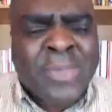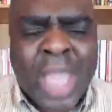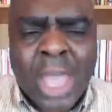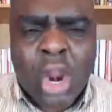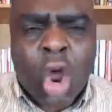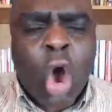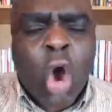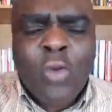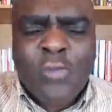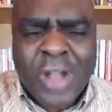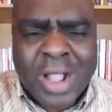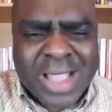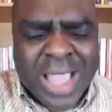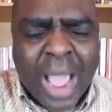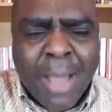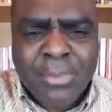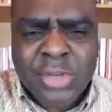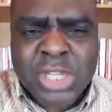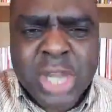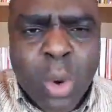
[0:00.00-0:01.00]
that
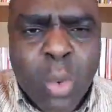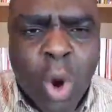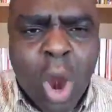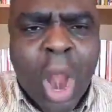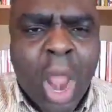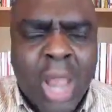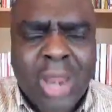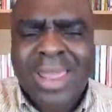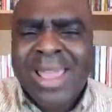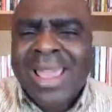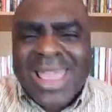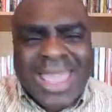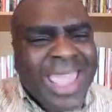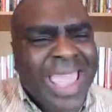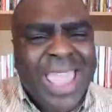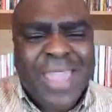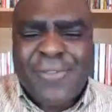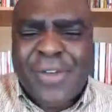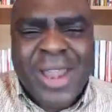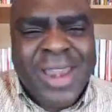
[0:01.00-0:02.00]
overcomes the world,
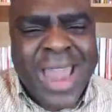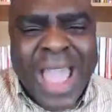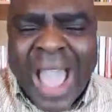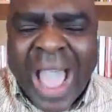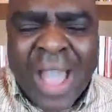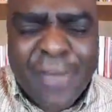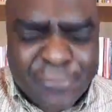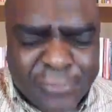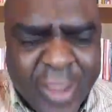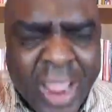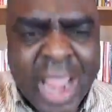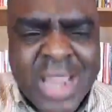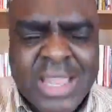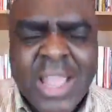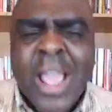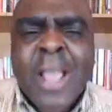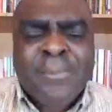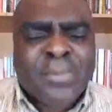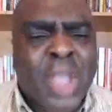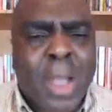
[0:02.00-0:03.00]
even our
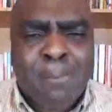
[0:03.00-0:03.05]
faith.